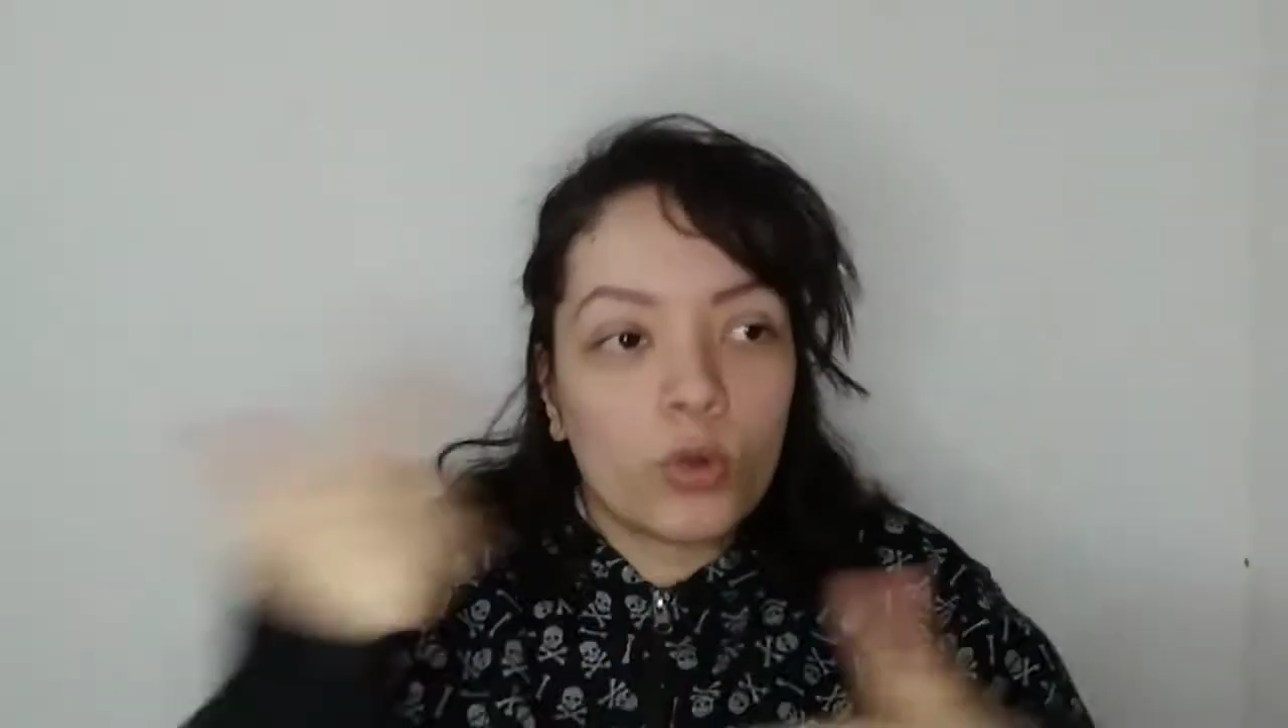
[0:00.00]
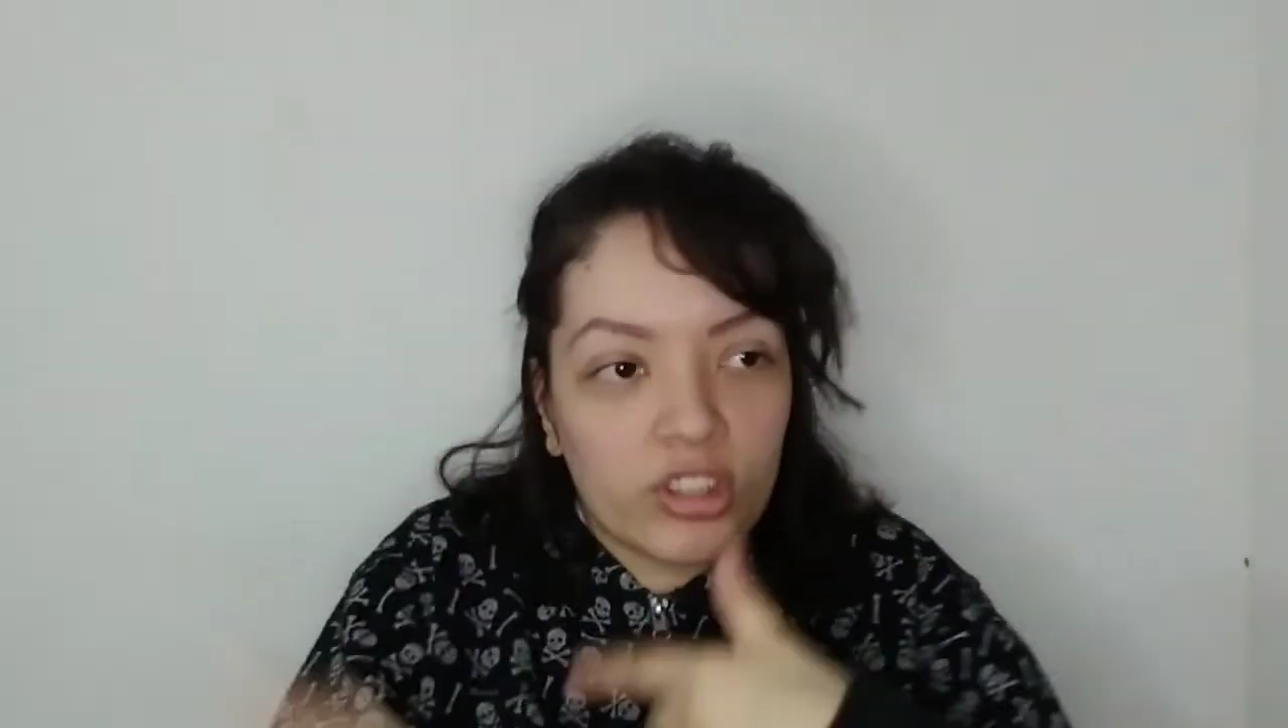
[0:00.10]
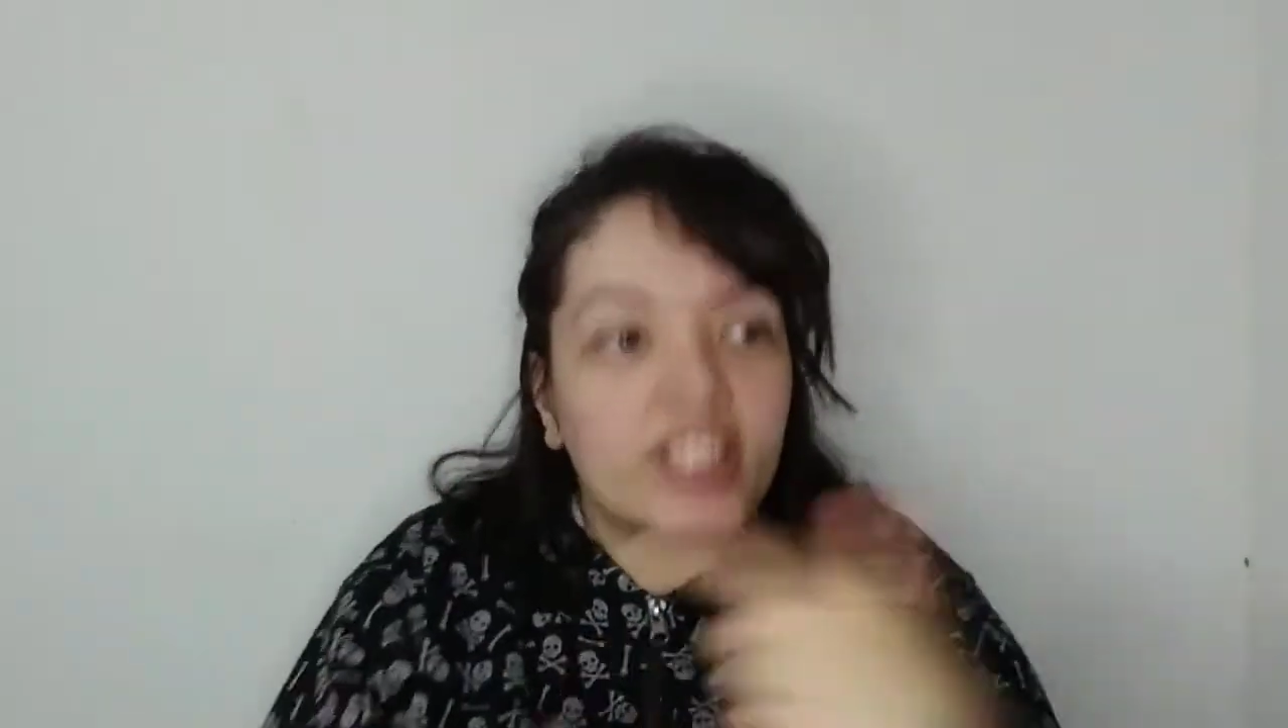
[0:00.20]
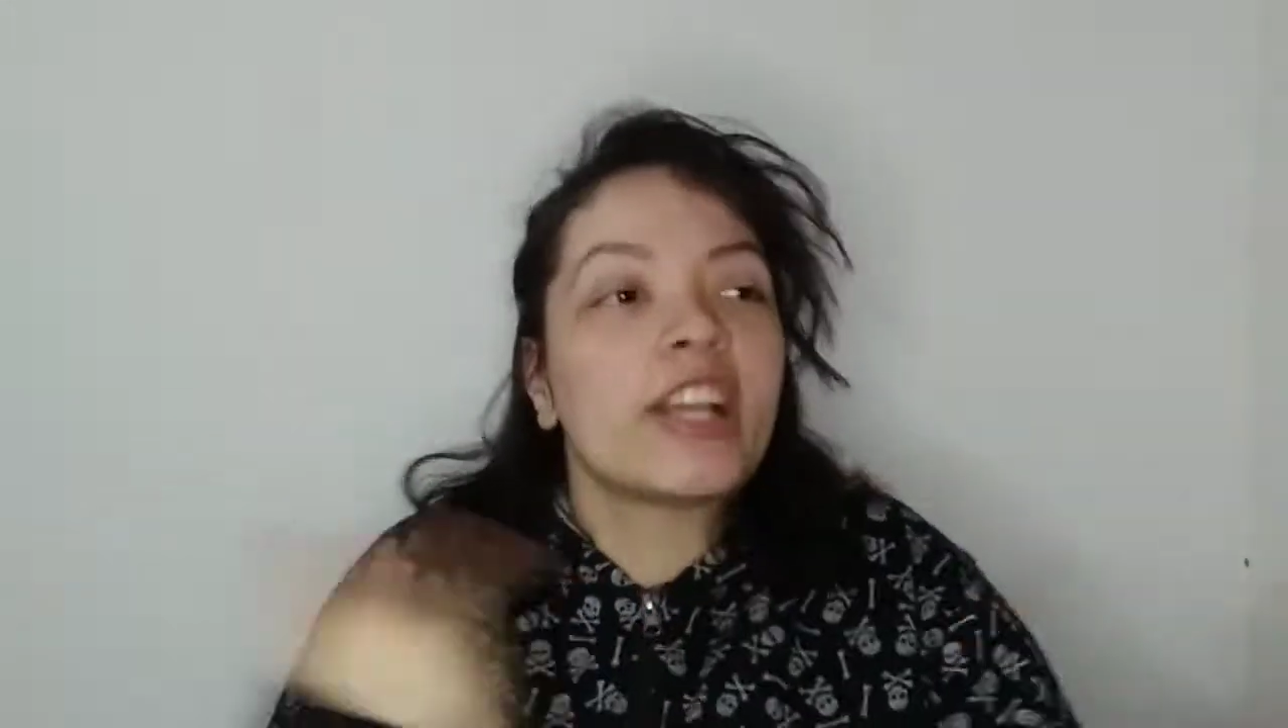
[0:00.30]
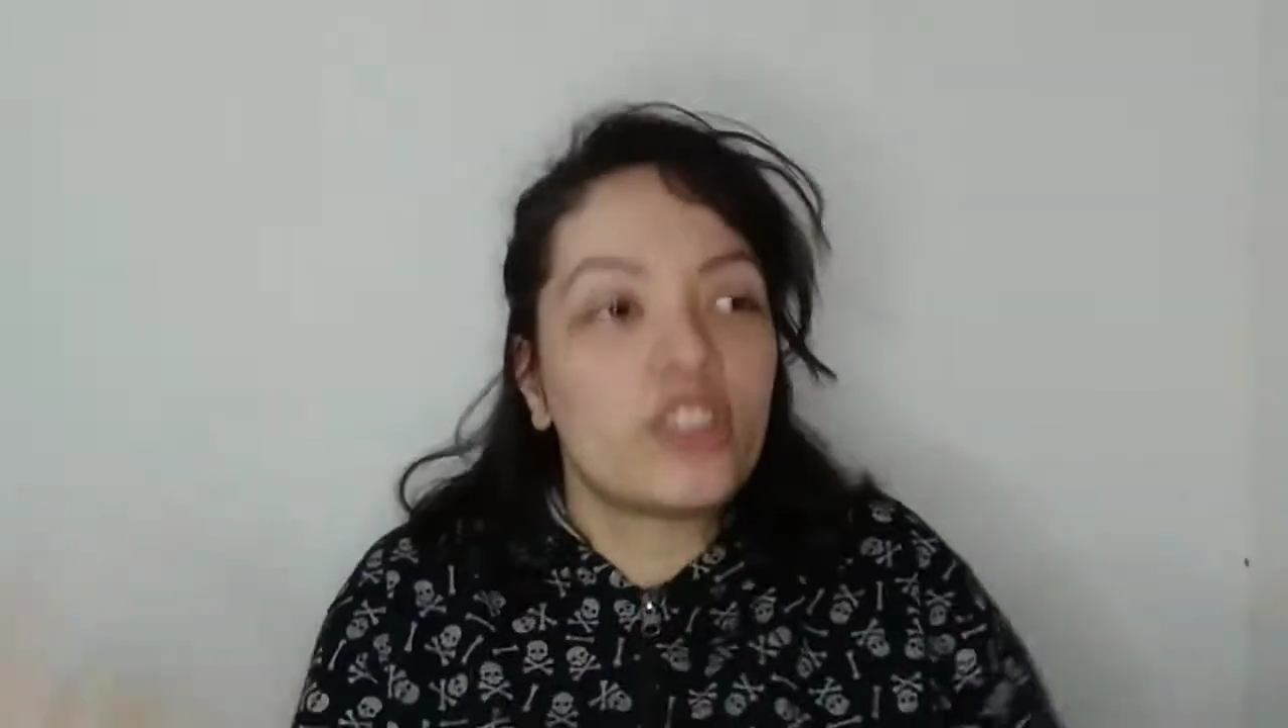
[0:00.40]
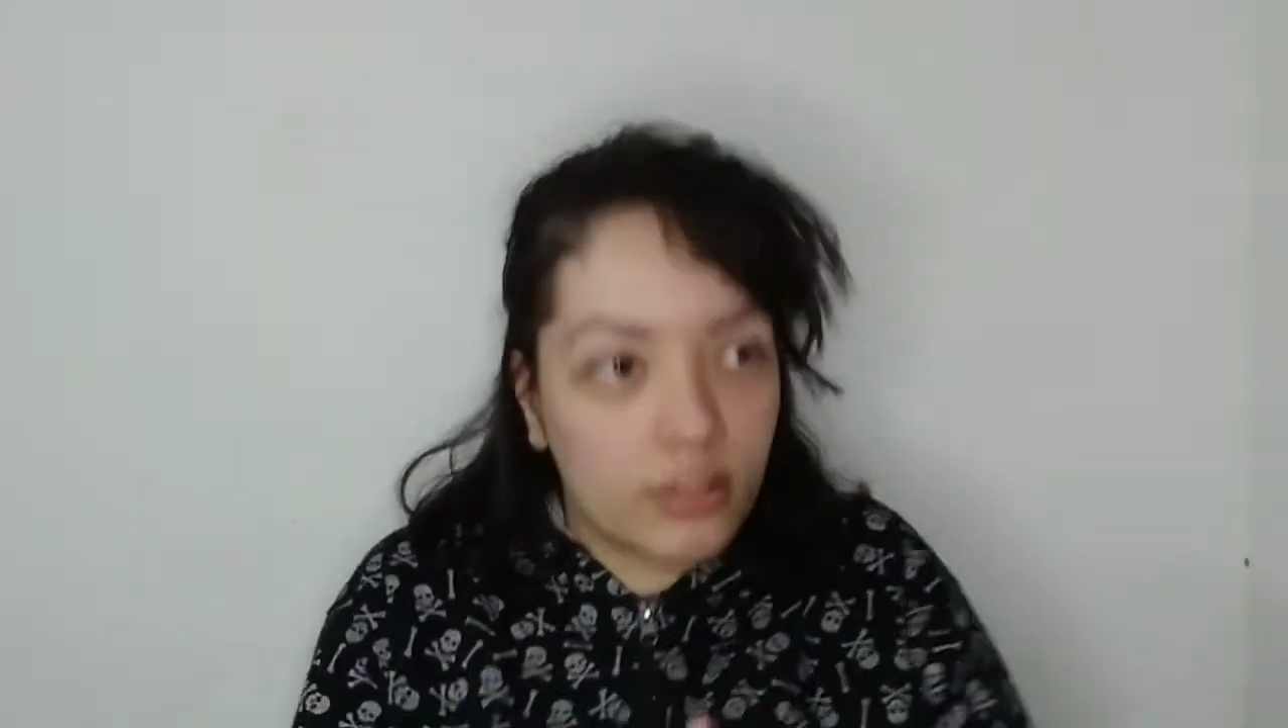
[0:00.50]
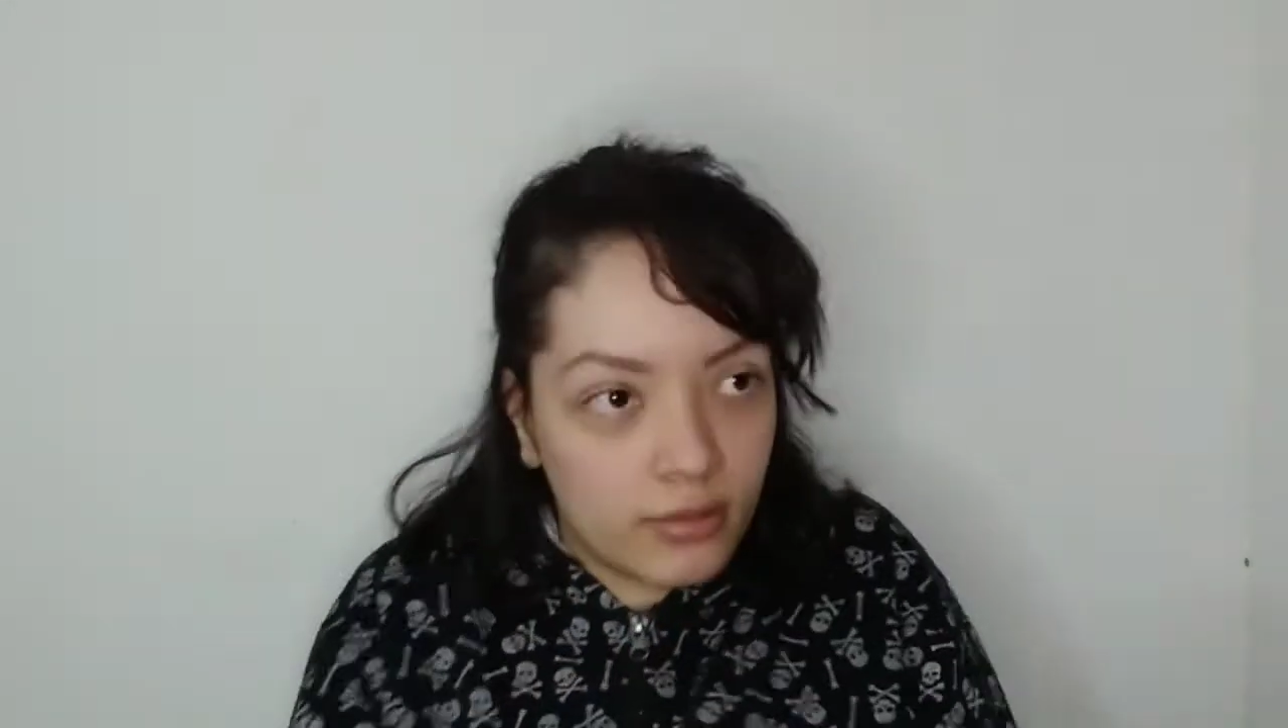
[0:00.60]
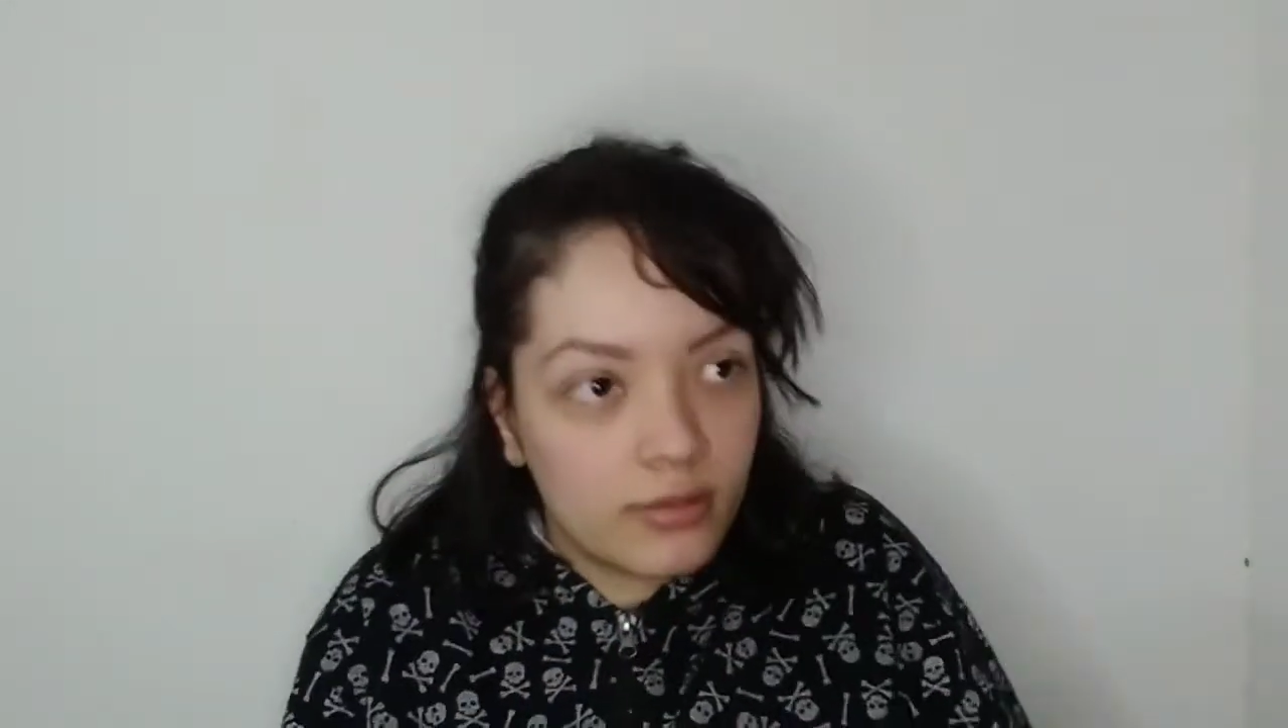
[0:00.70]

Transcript: rotation.